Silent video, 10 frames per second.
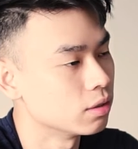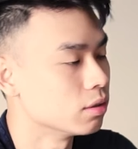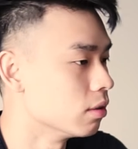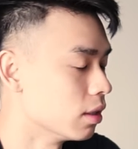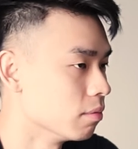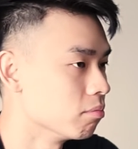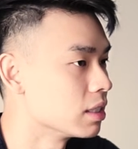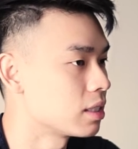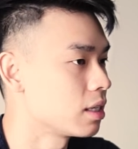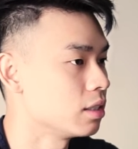that
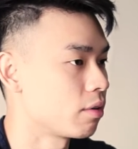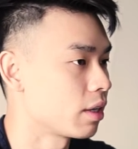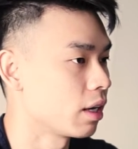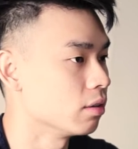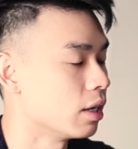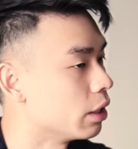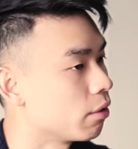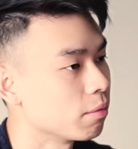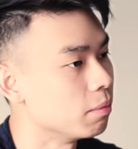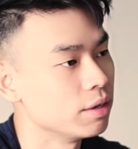the sun is rectangle.
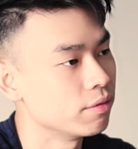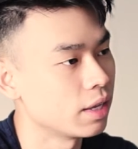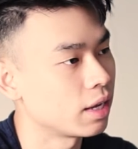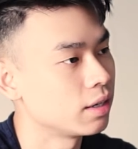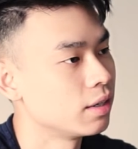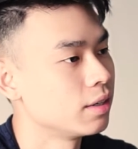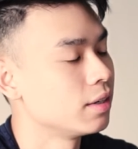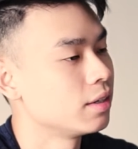I don't have to believe in that.